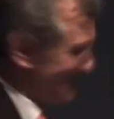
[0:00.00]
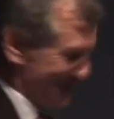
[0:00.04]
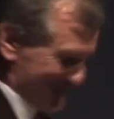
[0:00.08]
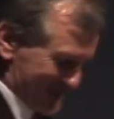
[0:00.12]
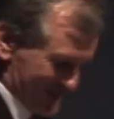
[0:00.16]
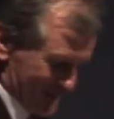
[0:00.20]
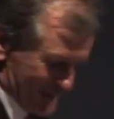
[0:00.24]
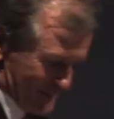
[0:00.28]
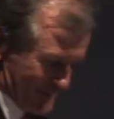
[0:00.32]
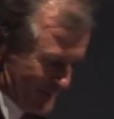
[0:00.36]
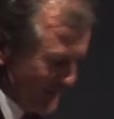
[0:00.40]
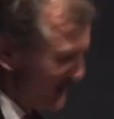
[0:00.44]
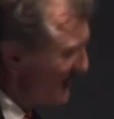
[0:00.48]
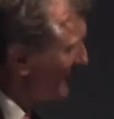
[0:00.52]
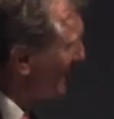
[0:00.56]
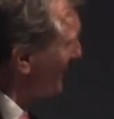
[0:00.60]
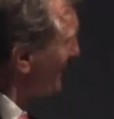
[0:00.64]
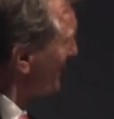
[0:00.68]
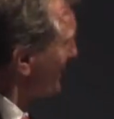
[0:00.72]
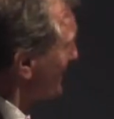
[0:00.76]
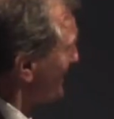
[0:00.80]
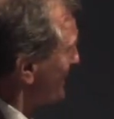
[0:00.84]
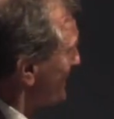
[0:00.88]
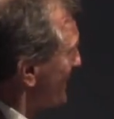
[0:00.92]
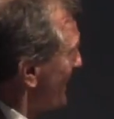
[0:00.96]
thought of.
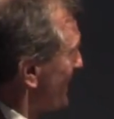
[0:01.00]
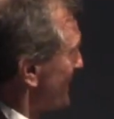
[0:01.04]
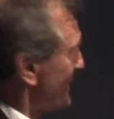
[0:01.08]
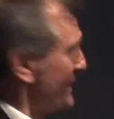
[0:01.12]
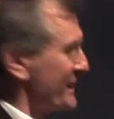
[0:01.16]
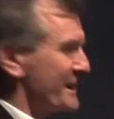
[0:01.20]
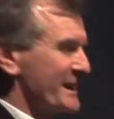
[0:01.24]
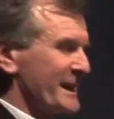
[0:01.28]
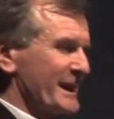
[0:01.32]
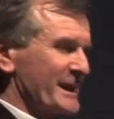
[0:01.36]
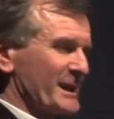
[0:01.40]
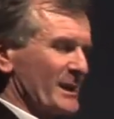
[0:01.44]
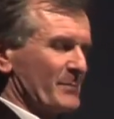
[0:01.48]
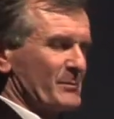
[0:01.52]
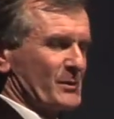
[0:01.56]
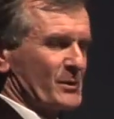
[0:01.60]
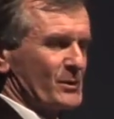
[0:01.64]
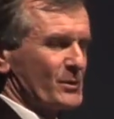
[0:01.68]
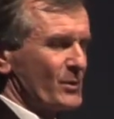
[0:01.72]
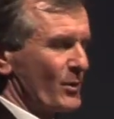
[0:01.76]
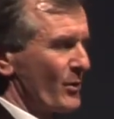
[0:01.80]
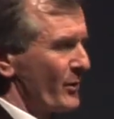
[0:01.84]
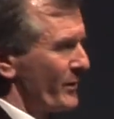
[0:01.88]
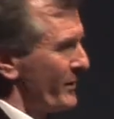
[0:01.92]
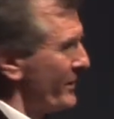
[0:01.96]
This is actually taken up in
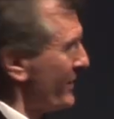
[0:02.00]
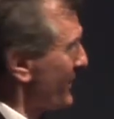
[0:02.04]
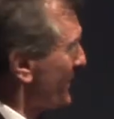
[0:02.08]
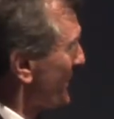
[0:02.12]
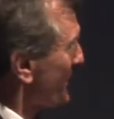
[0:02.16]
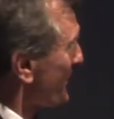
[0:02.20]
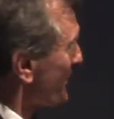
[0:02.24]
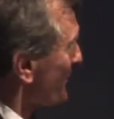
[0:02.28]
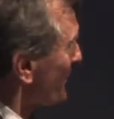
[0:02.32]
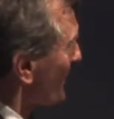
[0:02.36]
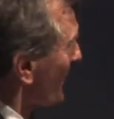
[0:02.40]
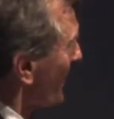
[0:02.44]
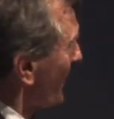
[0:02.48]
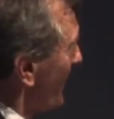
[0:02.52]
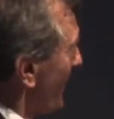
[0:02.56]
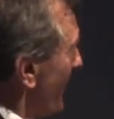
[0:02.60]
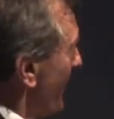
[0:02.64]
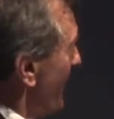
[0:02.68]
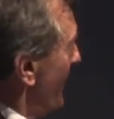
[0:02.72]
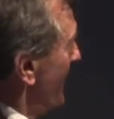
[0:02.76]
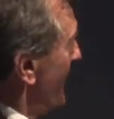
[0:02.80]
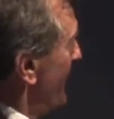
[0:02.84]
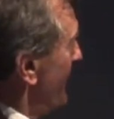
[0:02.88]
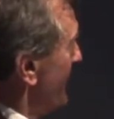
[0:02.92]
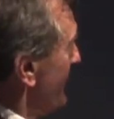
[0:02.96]
Dornoch.
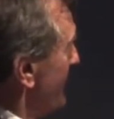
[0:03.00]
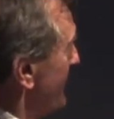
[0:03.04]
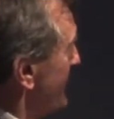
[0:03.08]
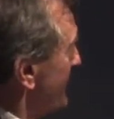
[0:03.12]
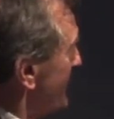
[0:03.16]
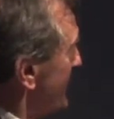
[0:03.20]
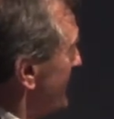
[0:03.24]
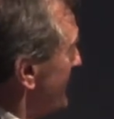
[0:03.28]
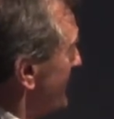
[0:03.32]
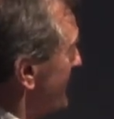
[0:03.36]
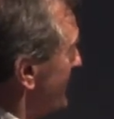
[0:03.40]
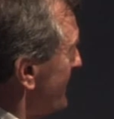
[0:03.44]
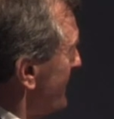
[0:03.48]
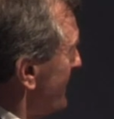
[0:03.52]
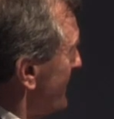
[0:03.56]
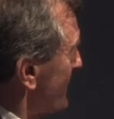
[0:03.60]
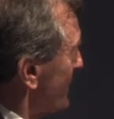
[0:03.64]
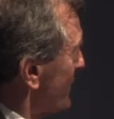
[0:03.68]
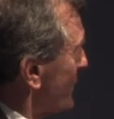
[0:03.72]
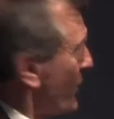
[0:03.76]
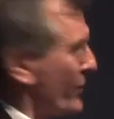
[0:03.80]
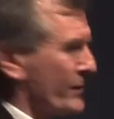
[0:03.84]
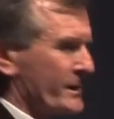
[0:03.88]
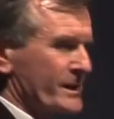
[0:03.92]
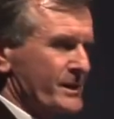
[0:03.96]
This is a
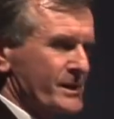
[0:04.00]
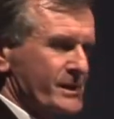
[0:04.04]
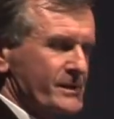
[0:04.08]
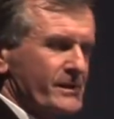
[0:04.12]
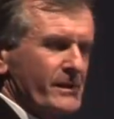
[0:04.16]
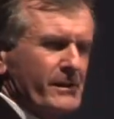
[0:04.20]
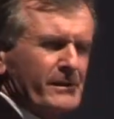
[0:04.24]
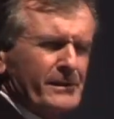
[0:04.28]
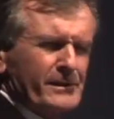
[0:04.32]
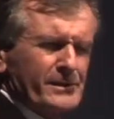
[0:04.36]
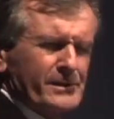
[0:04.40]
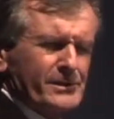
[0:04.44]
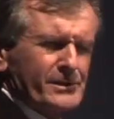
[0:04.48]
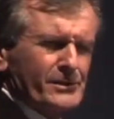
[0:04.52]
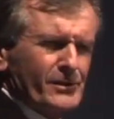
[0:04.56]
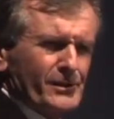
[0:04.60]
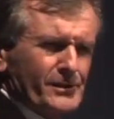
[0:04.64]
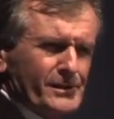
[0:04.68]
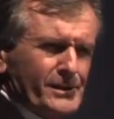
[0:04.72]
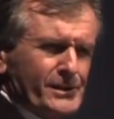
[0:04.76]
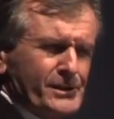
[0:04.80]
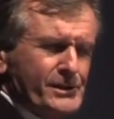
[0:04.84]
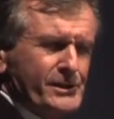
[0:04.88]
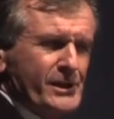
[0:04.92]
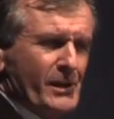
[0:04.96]
Scottish
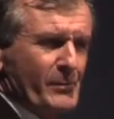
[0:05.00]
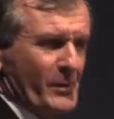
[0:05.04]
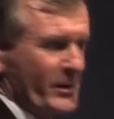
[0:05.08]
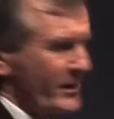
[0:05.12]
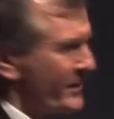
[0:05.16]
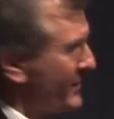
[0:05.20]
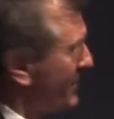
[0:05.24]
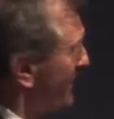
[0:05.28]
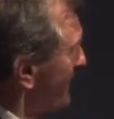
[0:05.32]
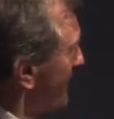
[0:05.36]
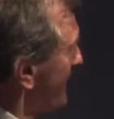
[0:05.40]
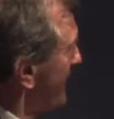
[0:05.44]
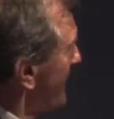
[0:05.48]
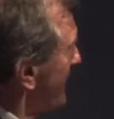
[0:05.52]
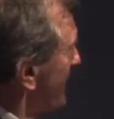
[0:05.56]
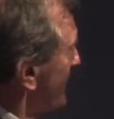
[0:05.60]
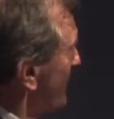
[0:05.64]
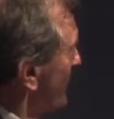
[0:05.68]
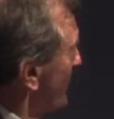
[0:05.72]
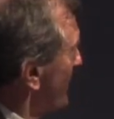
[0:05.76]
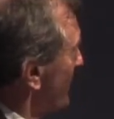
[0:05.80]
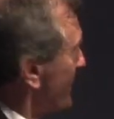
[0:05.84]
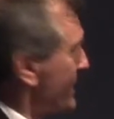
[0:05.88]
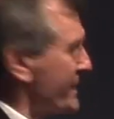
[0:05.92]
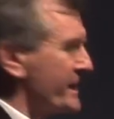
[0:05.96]
summer, and
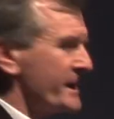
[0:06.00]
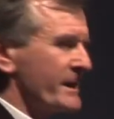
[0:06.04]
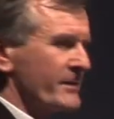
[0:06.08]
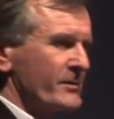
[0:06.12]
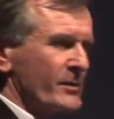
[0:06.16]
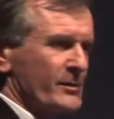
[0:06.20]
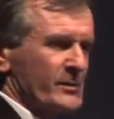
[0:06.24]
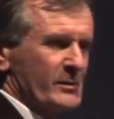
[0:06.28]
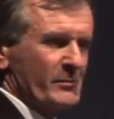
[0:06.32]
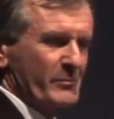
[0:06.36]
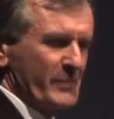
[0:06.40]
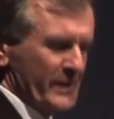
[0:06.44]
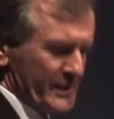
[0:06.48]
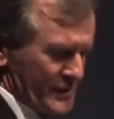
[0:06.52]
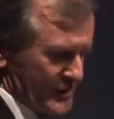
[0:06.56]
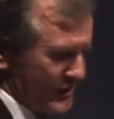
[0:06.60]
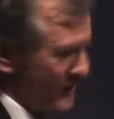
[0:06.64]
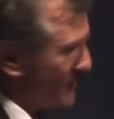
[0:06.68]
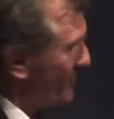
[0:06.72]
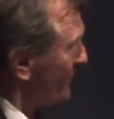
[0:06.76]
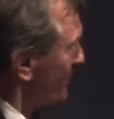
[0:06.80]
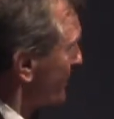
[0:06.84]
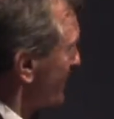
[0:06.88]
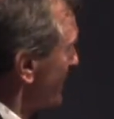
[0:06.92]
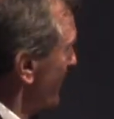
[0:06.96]
you can see you've got the beach
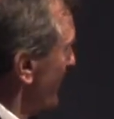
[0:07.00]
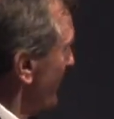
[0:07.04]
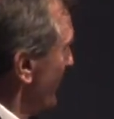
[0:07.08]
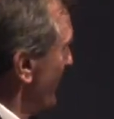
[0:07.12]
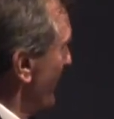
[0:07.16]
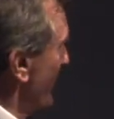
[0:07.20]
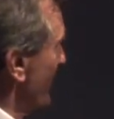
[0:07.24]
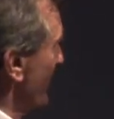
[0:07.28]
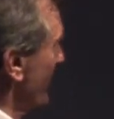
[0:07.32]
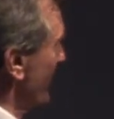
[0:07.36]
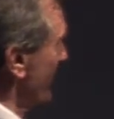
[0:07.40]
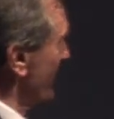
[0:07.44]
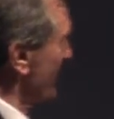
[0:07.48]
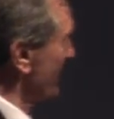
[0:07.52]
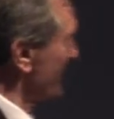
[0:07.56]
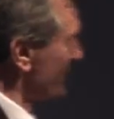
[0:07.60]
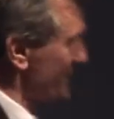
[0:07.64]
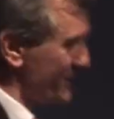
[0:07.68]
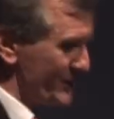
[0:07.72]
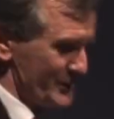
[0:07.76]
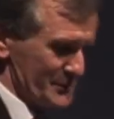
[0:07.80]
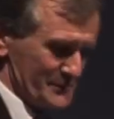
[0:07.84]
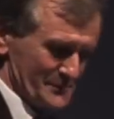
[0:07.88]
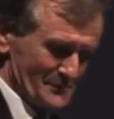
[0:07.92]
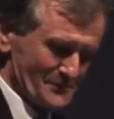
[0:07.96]
to yourself up there.
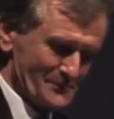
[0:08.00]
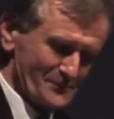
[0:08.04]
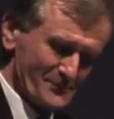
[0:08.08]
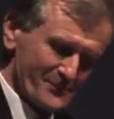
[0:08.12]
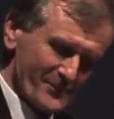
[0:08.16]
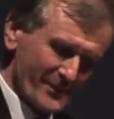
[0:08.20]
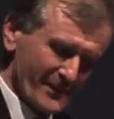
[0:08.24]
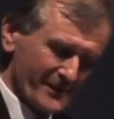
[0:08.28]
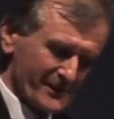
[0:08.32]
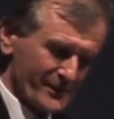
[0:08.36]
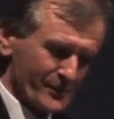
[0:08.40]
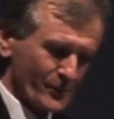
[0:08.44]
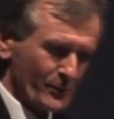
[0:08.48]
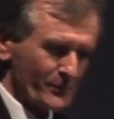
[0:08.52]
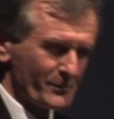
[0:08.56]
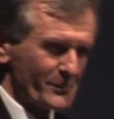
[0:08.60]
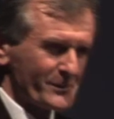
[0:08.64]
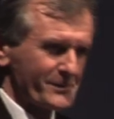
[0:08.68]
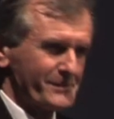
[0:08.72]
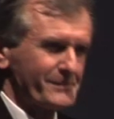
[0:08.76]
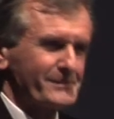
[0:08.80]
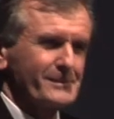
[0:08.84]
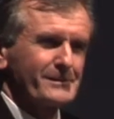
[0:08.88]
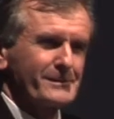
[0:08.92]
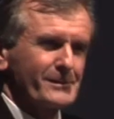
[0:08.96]
So
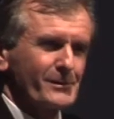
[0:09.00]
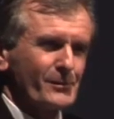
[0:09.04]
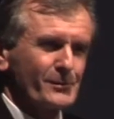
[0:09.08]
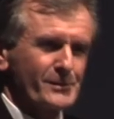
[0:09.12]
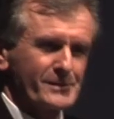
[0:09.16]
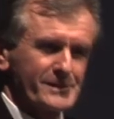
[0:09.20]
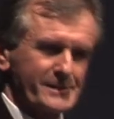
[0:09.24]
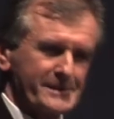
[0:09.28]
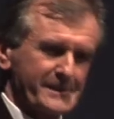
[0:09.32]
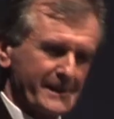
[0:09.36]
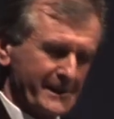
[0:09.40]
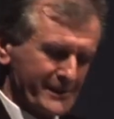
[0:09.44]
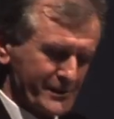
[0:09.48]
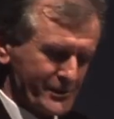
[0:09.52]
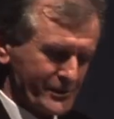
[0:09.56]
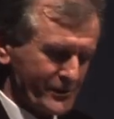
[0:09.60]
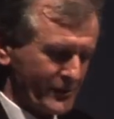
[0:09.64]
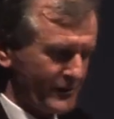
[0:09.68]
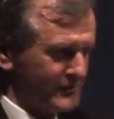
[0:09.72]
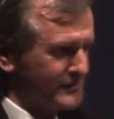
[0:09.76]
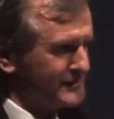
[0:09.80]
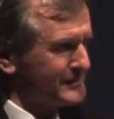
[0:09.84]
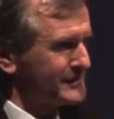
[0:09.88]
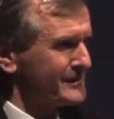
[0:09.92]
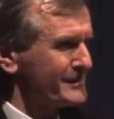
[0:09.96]
stay in
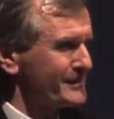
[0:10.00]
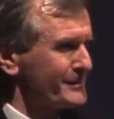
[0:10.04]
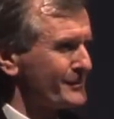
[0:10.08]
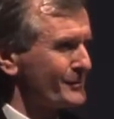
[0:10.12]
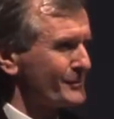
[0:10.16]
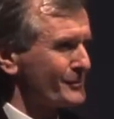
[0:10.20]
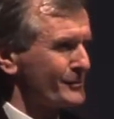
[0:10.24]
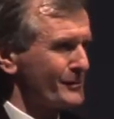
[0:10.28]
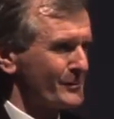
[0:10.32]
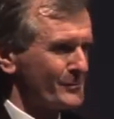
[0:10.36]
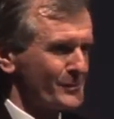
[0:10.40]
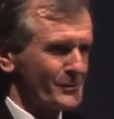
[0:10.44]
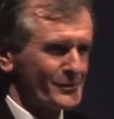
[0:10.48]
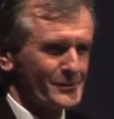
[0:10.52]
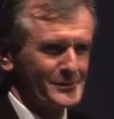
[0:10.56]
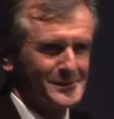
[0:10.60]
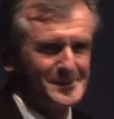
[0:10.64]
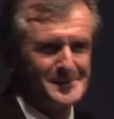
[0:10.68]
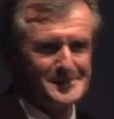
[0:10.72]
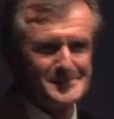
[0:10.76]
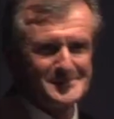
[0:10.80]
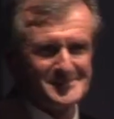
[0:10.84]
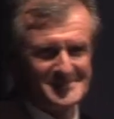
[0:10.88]
Scotland, don't go abroad.